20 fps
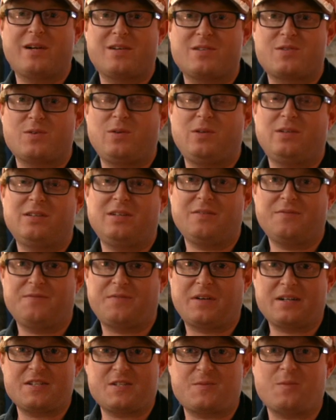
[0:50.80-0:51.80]
years old, a
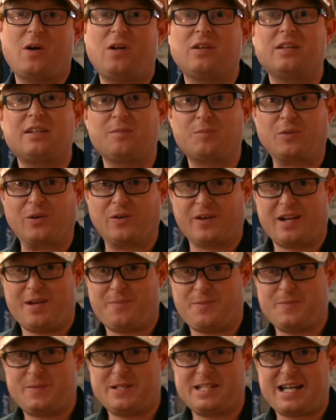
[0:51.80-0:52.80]
very small little brewery
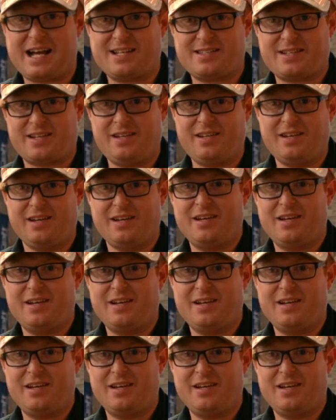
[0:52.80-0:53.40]
up in Petoskey.